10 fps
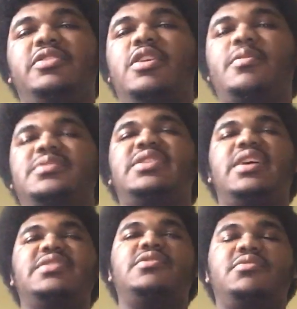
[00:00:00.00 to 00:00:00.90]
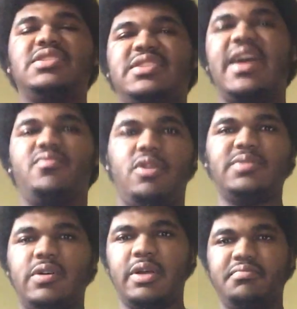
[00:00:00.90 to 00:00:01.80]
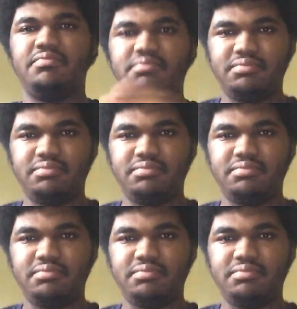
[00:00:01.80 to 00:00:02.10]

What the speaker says: you know what I'm saying? So, because tightropes are